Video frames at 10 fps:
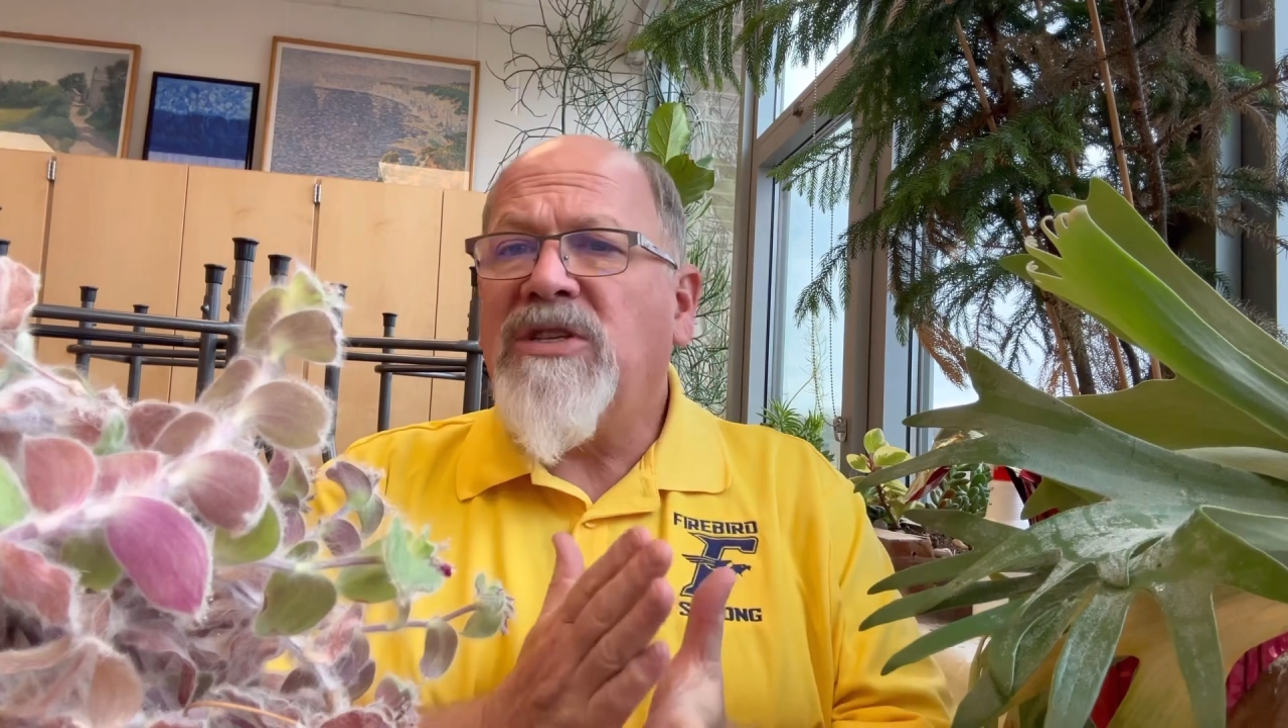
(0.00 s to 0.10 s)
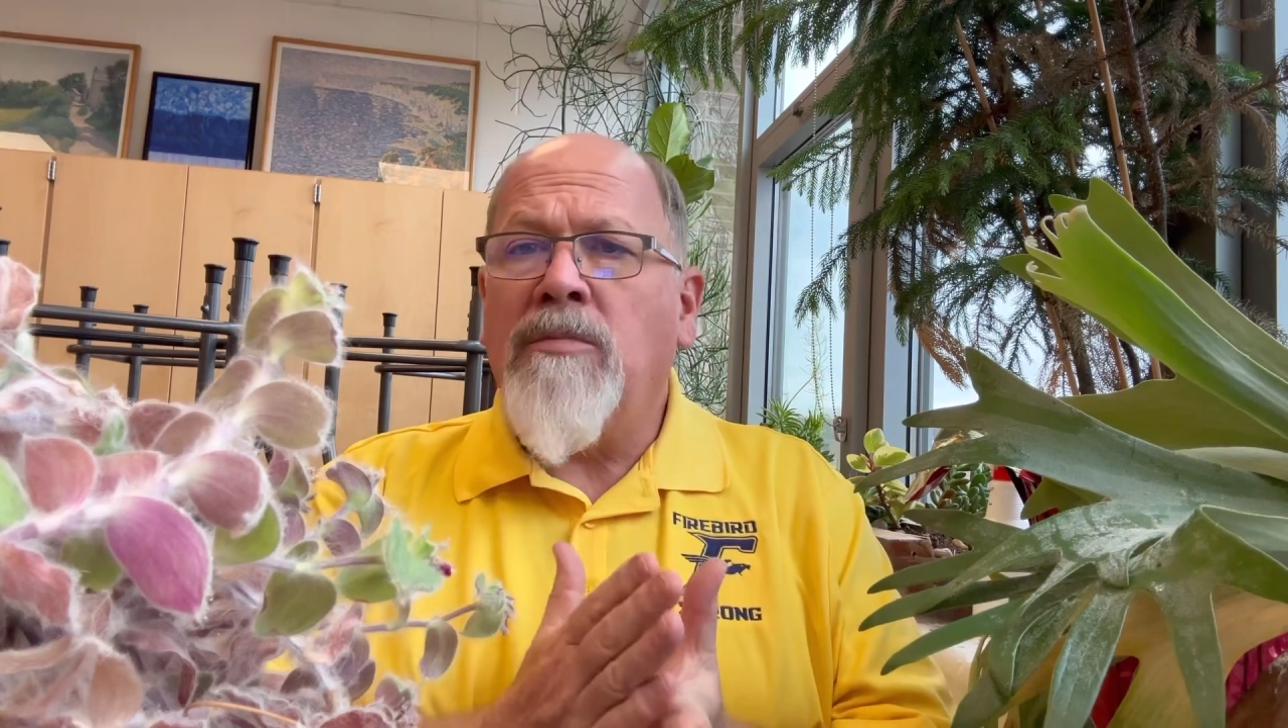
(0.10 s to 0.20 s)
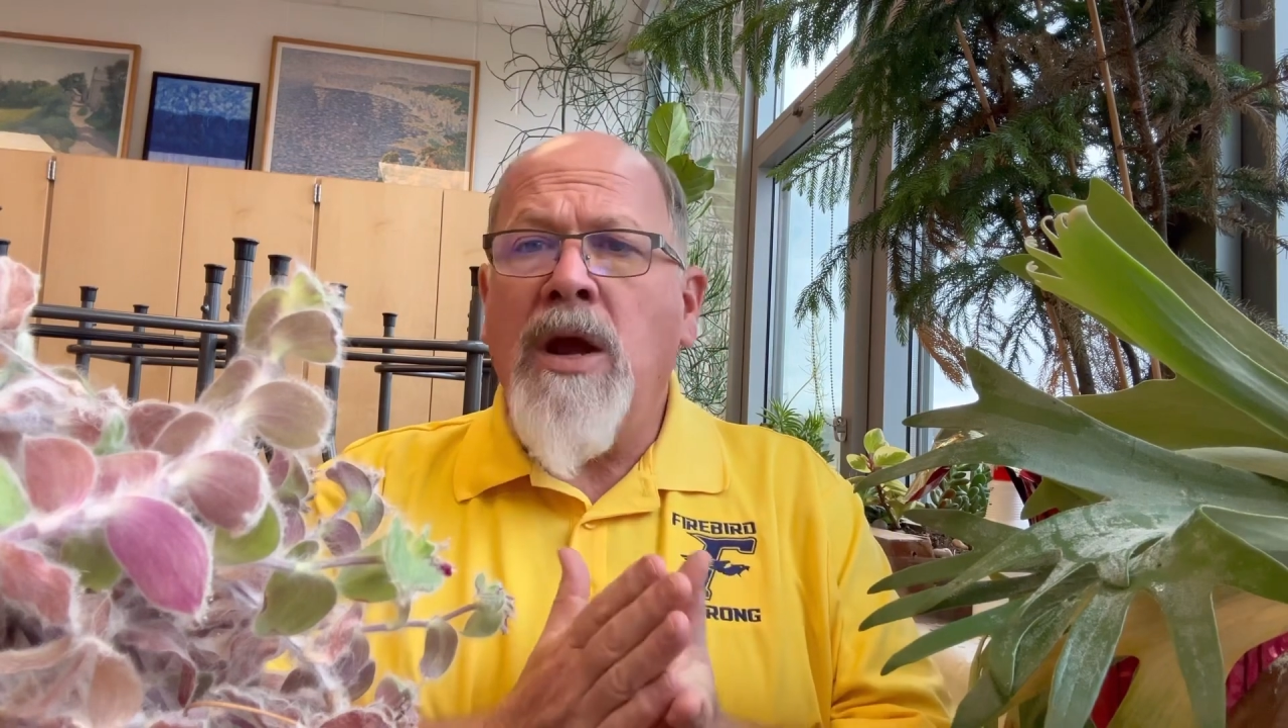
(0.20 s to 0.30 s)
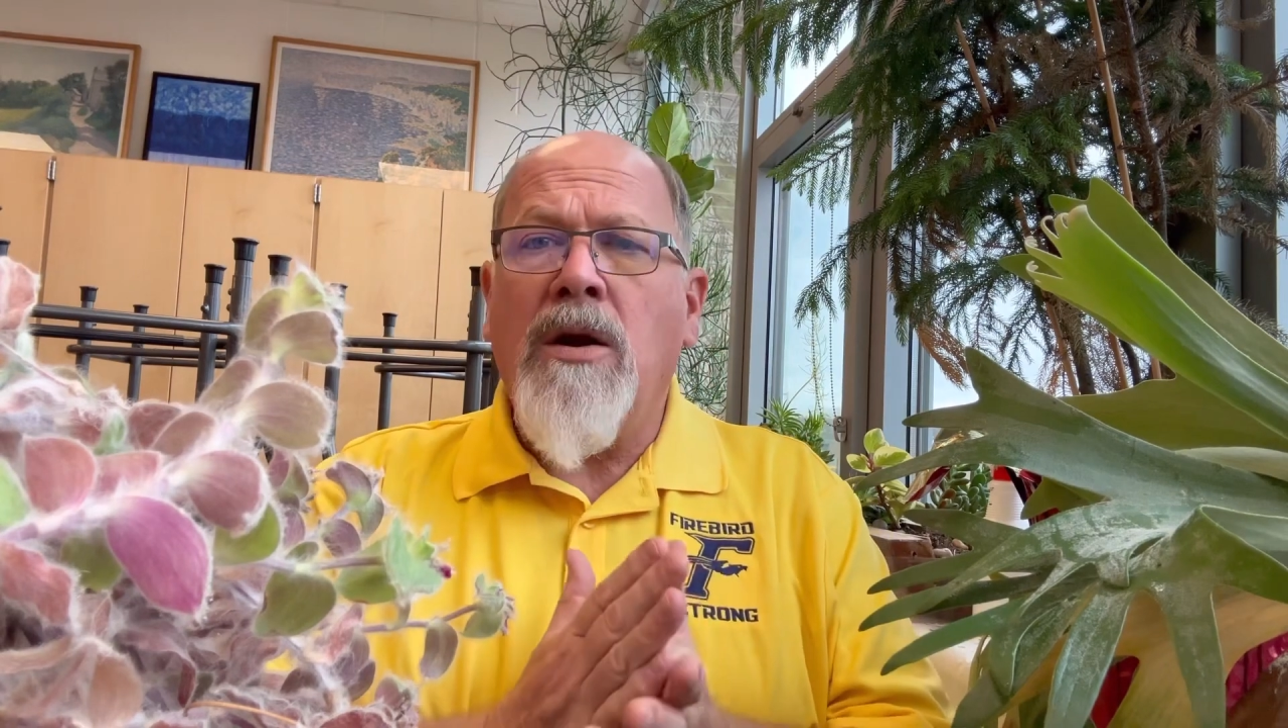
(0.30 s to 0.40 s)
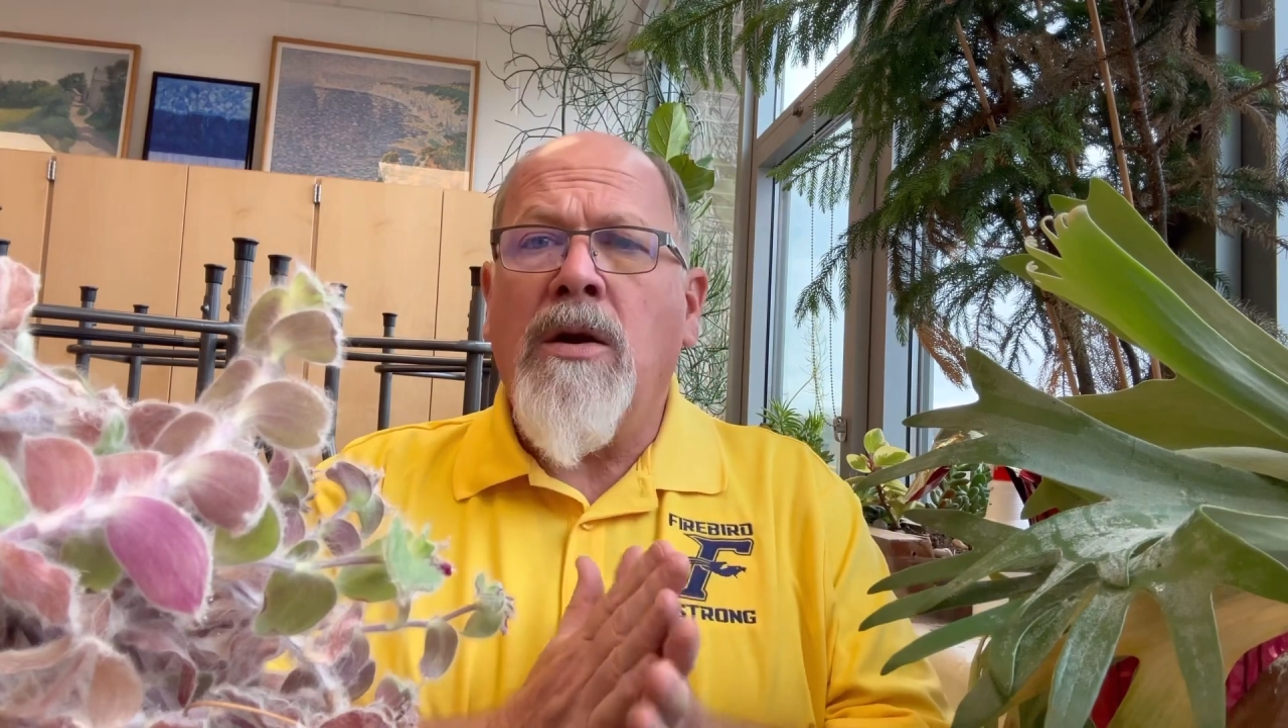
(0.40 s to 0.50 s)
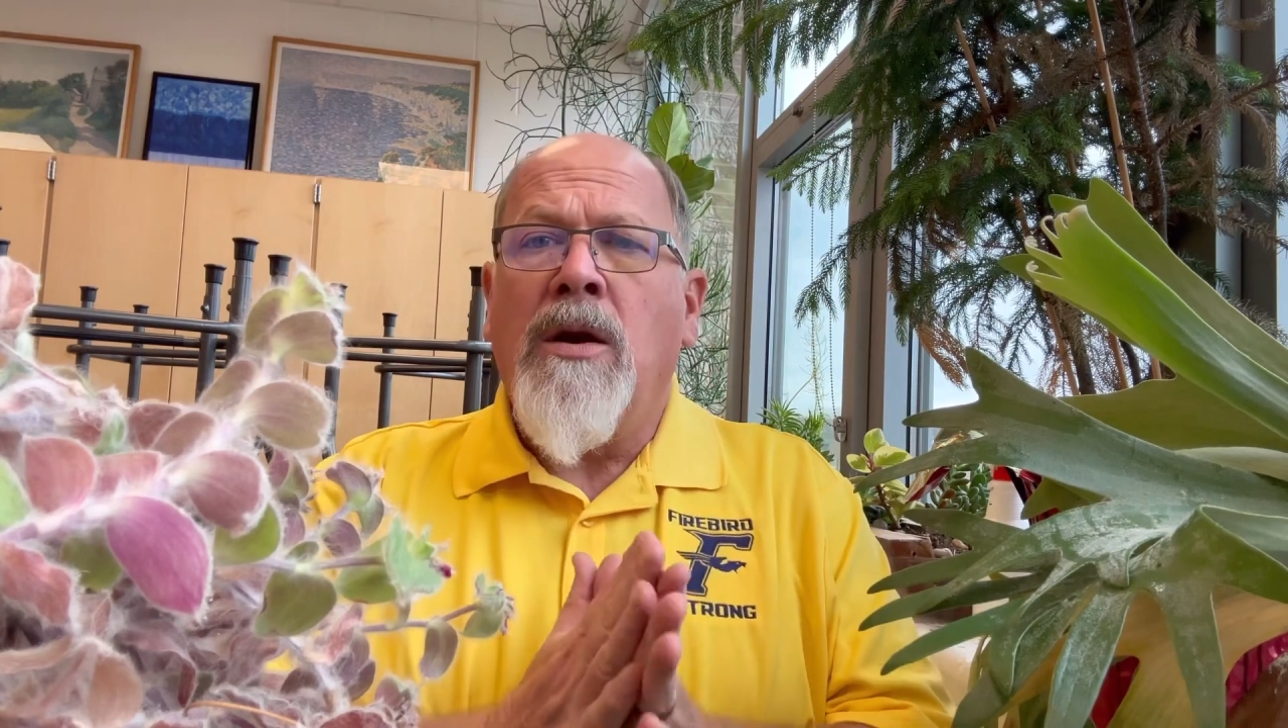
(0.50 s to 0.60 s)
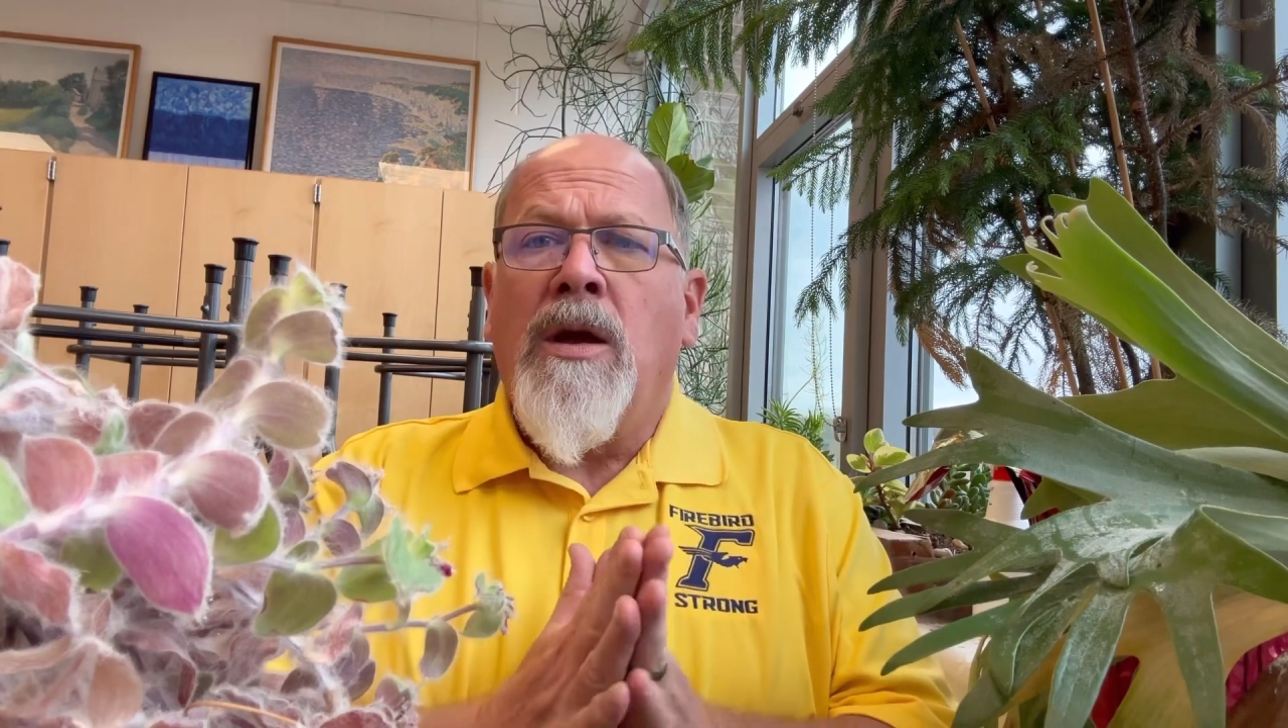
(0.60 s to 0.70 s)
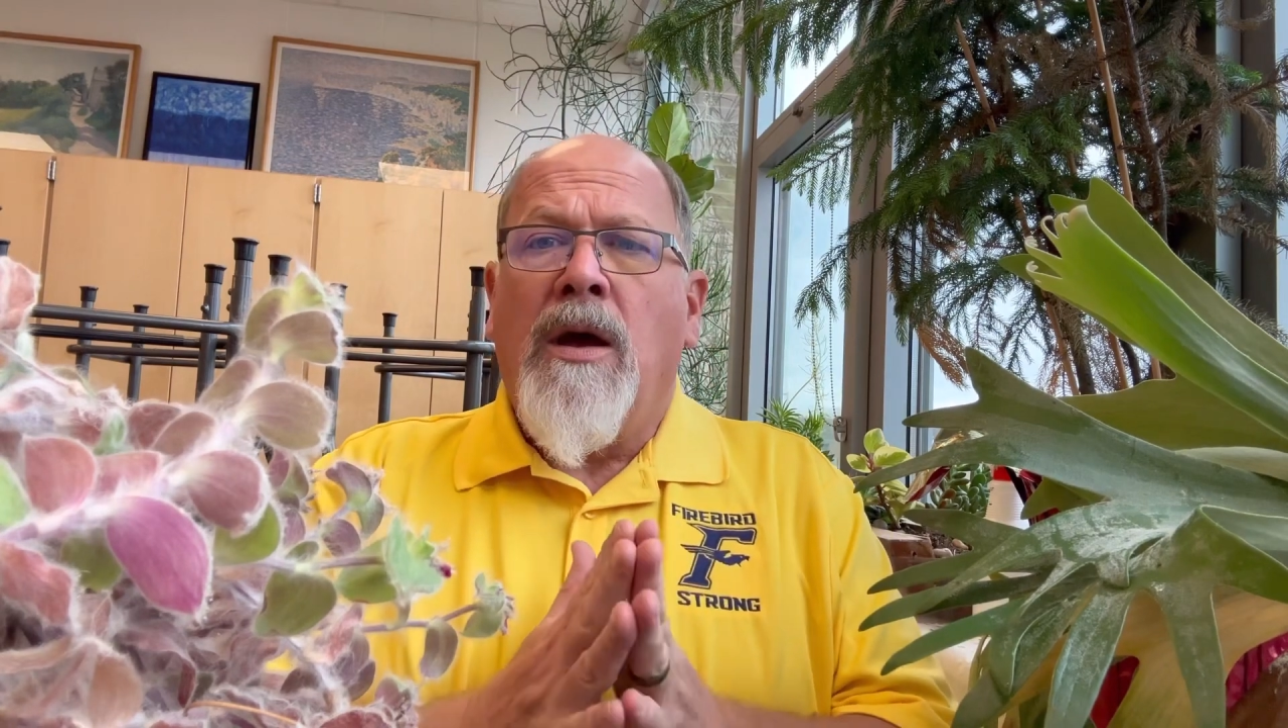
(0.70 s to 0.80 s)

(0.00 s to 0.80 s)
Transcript: them here.